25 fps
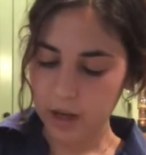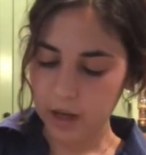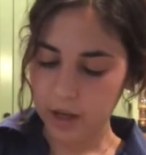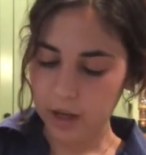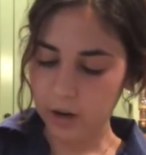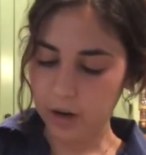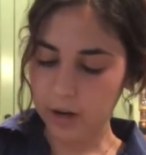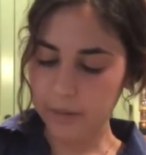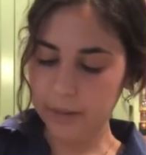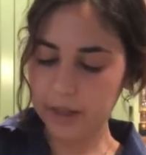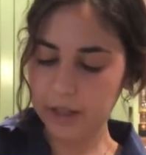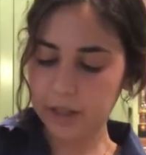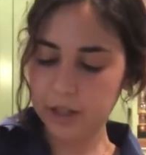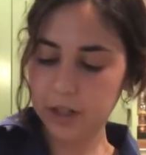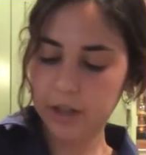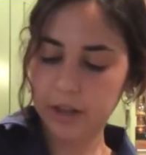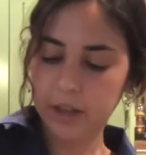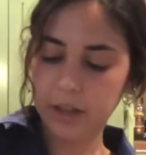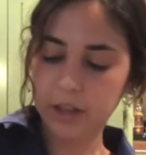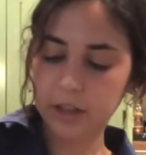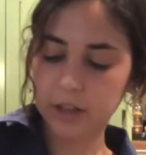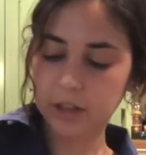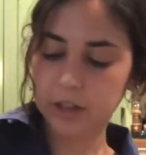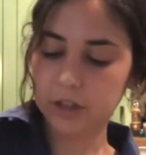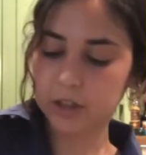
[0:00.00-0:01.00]
You want to make sure that
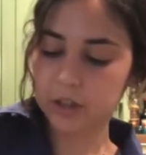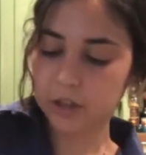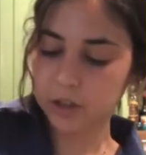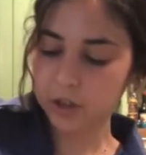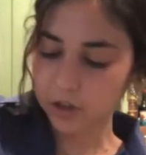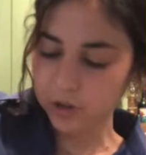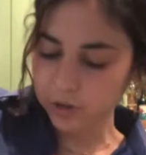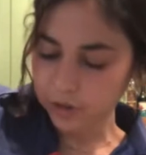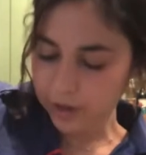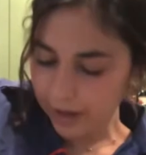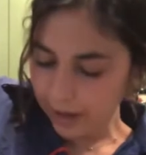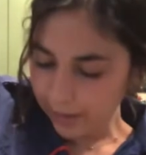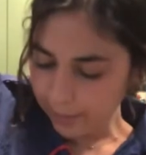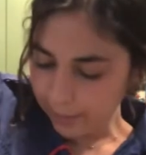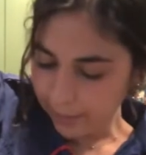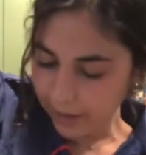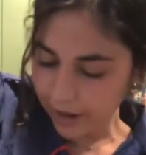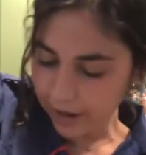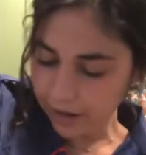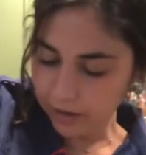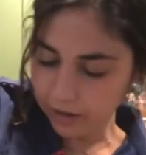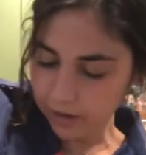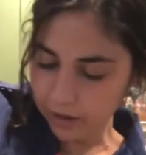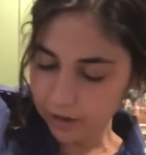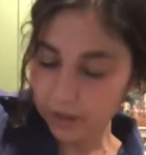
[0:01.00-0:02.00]
you're
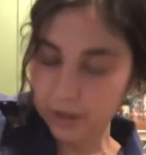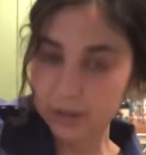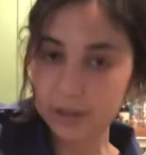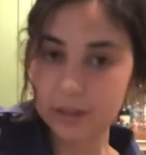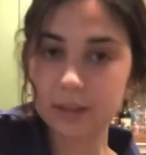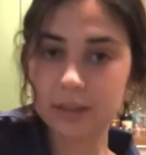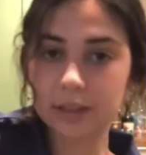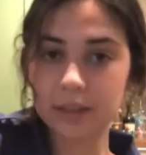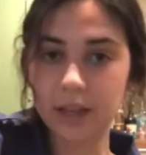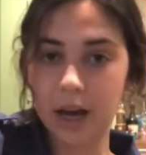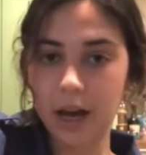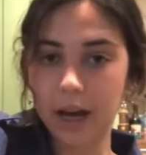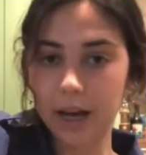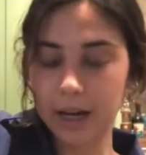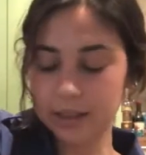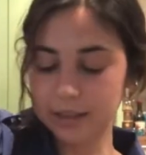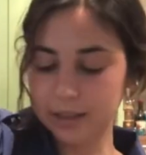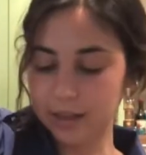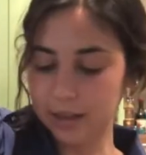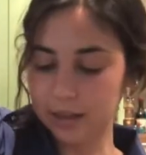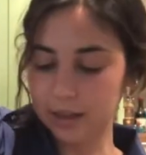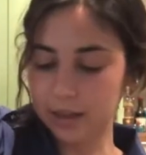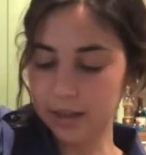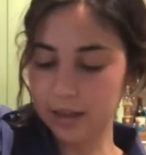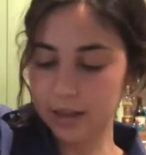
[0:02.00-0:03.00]
scraping along the sides
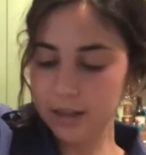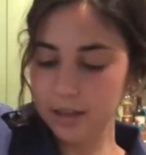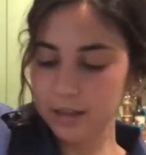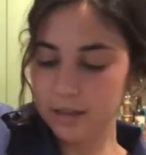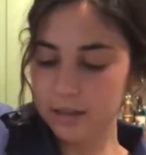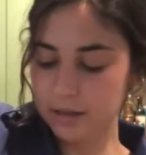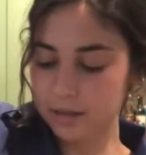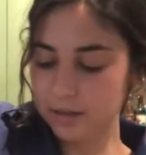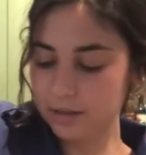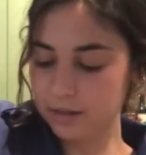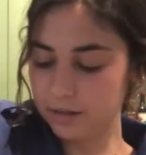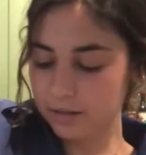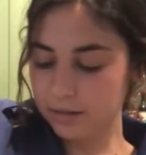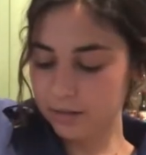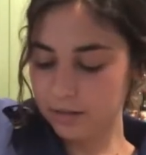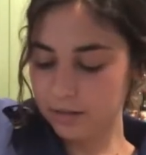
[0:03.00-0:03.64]
like this,